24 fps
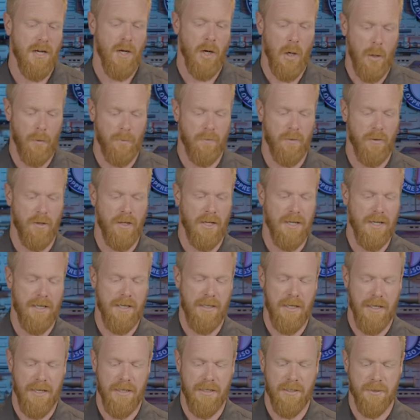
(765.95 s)
Hopefully
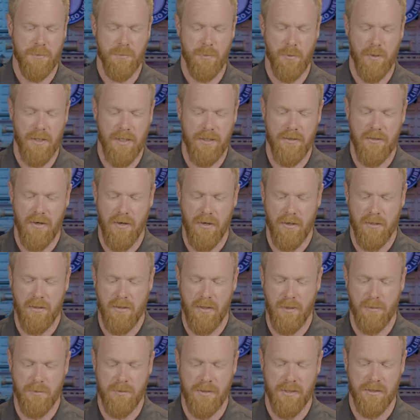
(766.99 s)
it is pretty darn
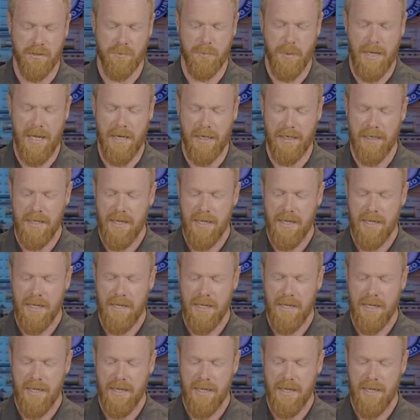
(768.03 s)
close to spec.